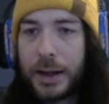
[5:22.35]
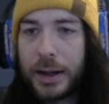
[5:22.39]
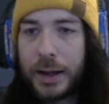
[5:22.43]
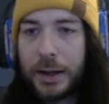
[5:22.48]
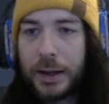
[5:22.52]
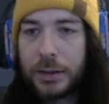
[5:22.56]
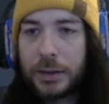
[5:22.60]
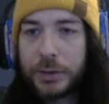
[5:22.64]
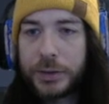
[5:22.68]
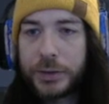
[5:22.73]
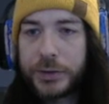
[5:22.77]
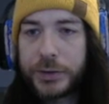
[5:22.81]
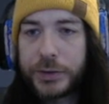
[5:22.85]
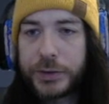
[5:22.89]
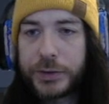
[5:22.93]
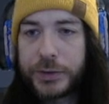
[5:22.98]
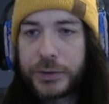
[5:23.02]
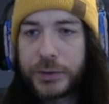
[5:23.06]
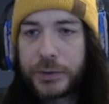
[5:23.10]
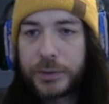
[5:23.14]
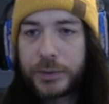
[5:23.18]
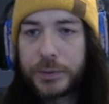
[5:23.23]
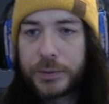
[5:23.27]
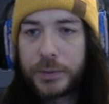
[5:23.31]

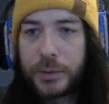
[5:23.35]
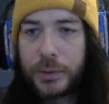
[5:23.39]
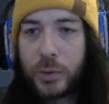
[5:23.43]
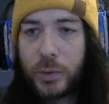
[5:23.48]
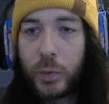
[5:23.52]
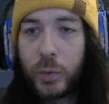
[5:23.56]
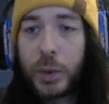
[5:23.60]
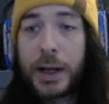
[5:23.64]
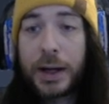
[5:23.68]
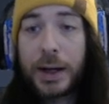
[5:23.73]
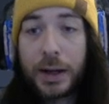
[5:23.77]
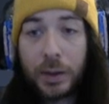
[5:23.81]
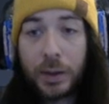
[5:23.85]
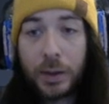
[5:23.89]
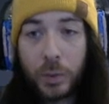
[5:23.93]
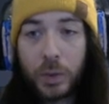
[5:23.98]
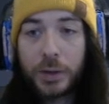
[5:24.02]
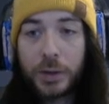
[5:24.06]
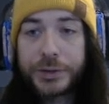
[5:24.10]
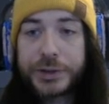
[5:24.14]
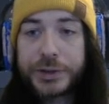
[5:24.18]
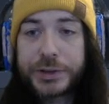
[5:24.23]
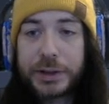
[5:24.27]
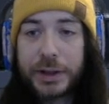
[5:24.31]
Else we are
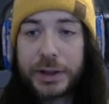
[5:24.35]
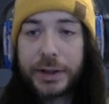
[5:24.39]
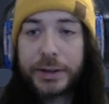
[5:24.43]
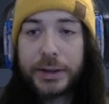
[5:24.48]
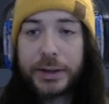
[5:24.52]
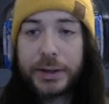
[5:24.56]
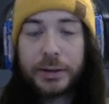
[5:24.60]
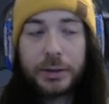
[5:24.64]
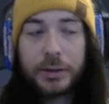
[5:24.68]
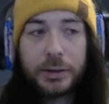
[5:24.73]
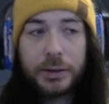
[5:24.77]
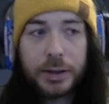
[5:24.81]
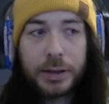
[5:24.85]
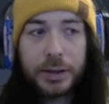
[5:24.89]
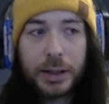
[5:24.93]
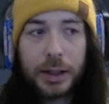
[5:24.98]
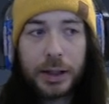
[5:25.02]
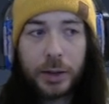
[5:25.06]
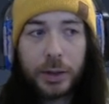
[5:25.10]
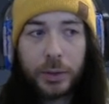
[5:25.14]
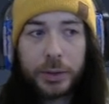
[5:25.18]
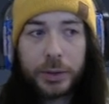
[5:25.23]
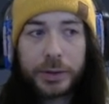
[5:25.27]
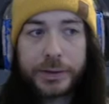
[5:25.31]
wall sliding, then
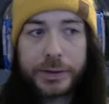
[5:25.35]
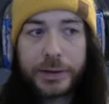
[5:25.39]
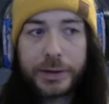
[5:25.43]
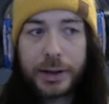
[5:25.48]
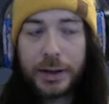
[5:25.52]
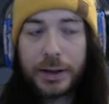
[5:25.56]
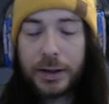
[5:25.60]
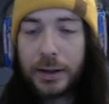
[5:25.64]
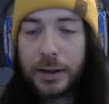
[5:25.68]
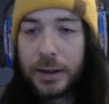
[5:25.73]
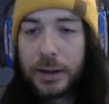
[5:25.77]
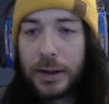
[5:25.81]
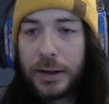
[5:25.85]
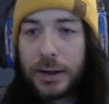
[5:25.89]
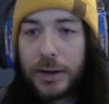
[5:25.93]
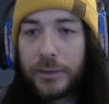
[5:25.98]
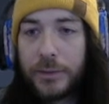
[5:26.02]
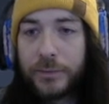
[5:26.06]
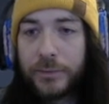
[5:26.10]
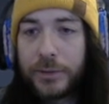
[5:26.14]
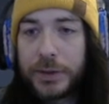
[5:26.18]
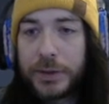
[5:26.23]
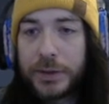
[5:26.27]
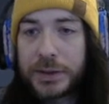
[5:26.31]
I want to say
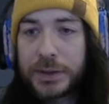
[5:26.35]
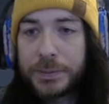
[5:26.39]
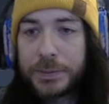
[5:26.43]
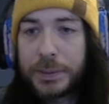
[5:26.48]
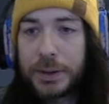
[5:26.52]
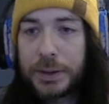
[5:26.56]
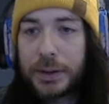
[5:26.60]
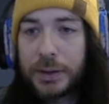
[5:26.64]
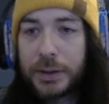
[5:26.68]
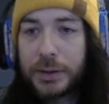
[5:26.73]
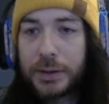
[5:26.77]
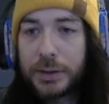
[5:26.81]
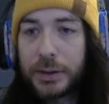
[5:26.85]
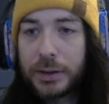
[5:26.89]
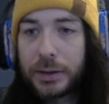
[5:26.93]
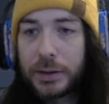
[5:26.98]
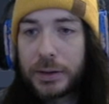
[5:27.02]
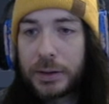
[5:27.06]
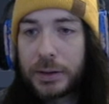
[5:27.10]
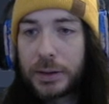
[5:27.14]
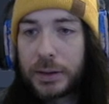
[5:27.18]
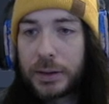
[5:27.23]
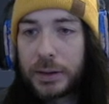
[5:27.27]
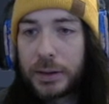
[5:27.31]
v-speed
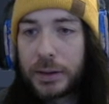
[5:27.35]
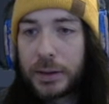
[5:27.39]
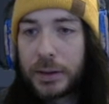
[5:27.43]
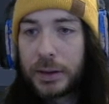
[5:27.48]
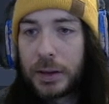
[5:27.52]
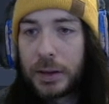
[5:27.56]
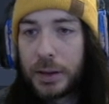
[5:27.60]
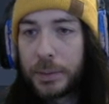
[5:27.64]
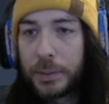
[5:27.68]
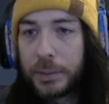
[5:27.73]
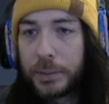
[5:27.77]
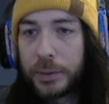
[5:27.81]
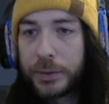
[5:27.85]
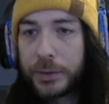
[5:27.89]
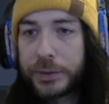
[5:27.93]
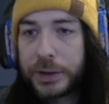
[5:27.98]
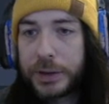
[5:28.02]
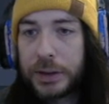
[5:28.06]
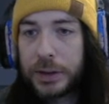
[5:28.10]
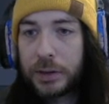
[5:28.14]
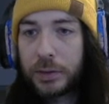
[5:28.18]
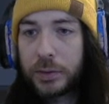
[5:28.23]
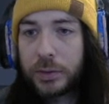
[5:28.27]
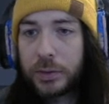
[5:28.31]
plus
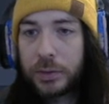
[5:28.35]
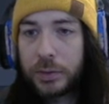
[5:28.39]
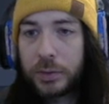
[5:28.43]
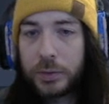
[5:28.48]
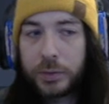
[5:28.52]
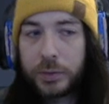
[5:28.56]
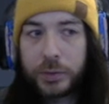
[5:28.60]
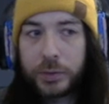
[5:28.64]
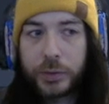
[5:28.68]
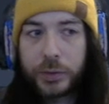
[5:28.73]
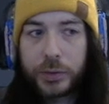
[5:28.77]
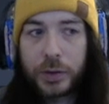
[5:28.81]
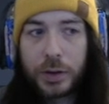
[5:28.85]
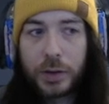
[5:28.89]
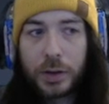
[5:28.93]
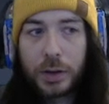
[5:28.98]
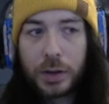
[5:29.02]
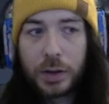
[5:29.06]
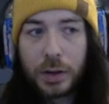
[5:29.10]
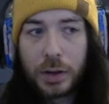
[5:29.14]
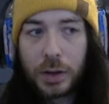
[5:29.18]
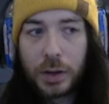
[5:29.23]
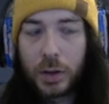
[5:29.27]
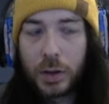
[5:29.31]
equals
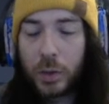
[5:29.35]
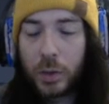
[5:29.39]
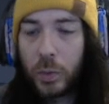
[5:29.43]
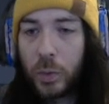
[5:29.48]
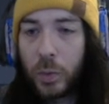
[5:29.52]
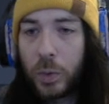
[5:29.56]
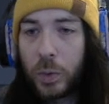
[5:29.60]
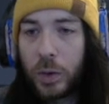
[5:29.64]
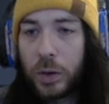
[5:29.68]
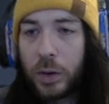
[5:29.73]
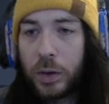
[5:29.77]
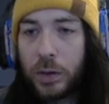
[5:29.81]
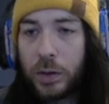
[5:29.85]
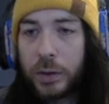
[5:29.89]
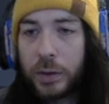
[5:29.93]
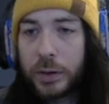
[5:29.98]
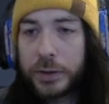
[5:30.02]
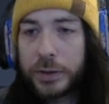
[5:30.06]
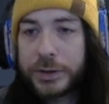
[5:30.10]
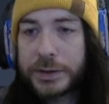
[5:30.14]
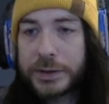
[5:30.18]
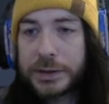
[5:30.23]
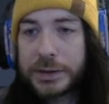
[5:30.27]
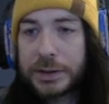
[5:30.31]
wall
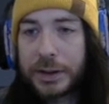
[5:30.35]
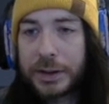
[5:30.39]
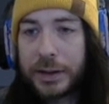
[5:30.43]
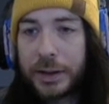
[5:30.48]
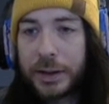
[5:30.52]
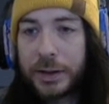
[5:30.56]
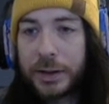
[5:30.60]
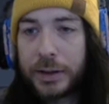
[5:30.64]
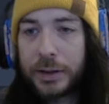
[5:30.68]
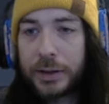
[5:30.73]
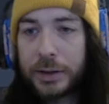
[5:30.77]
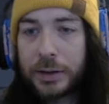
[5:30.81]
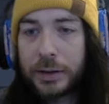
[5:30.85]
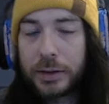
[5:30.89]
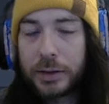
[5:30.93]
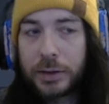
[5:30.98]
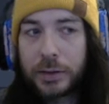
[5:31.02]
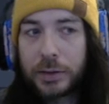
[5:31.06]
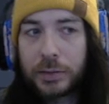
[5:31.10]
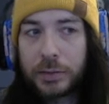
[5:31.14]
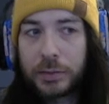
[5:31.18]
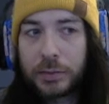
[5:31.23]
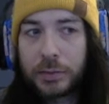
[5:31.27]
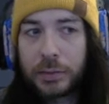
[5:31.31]
slide
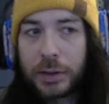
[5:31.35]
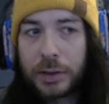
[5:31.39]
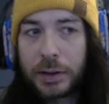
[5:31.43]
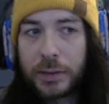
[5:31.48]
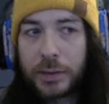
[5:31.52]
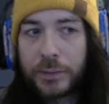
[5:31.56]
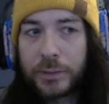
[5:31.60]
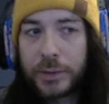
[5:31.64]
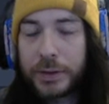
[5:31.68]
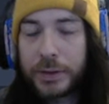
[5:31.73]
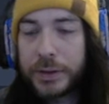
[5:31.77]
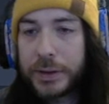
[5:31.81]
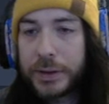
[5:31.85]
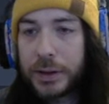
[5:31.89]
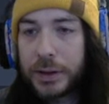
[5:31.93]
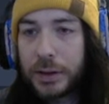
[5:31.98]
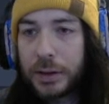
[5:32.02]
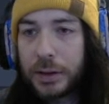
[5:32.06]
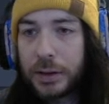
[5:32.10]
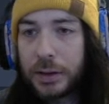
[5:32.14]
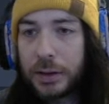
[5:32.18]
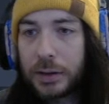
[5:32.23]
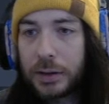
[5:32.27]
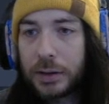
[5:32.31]

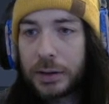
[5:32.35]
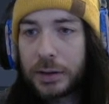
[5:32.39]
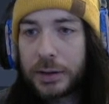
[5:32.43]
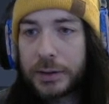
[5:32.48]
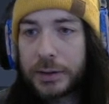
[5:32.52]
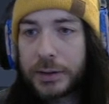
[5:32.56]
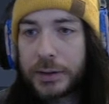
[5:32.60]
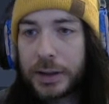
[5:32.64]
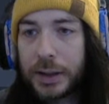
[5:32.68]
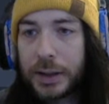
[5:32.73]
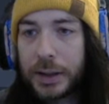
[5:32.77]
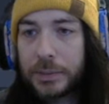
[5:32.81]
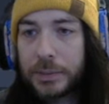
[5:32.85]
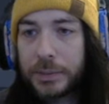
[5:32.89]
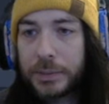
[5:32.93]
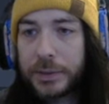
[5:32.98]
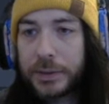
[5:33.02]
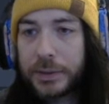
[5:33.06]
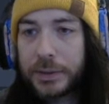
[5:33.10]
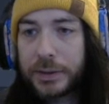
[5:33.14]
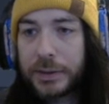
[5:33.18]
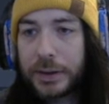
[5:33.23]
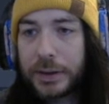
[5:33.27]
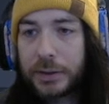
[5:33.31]
gravity
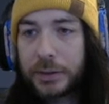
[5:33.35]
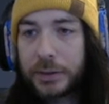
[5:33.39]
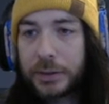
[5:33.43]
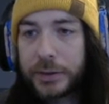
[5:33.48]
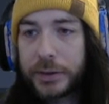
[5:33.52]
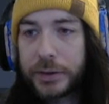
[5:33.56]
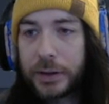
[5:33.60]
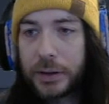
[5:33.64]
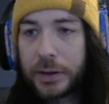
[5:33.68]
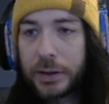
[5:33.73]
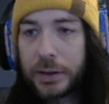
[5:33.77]
times delta